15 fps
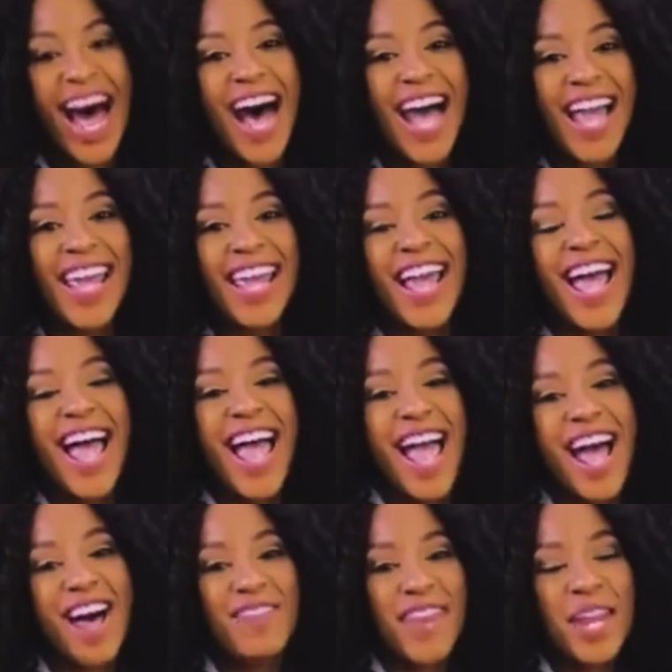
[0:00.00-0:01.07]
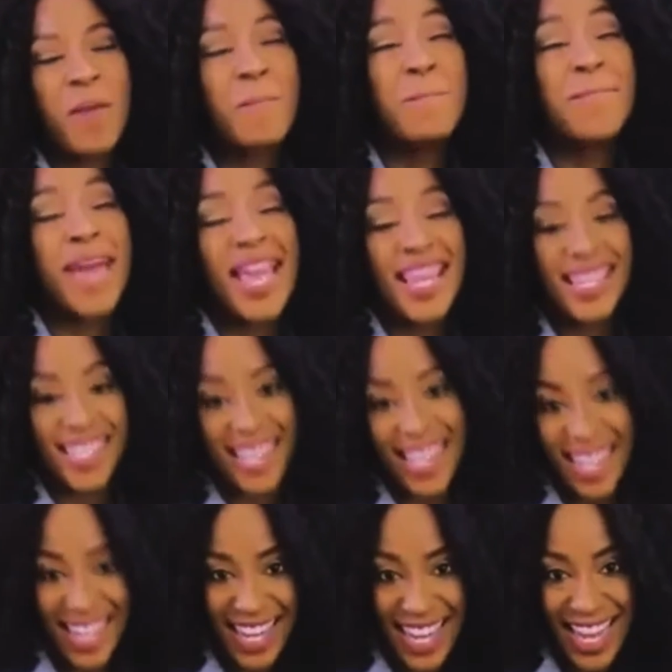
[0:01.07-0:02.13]
I have an
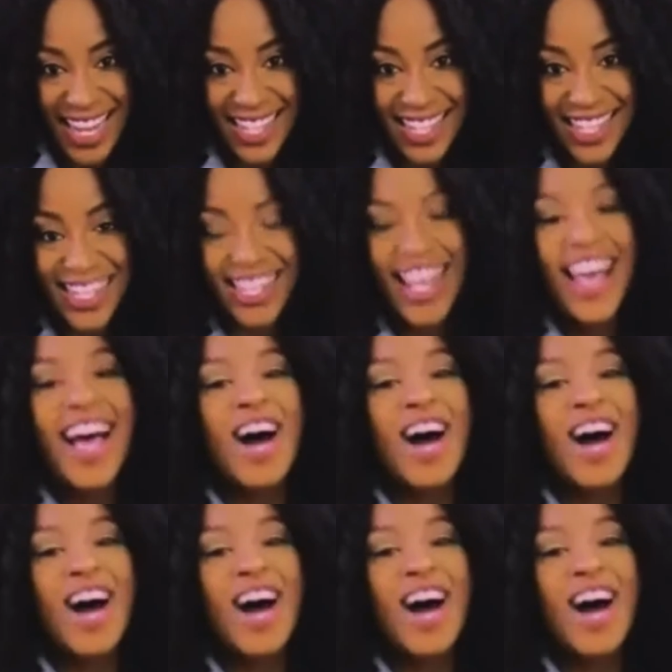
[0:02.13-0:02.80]
amazing guest,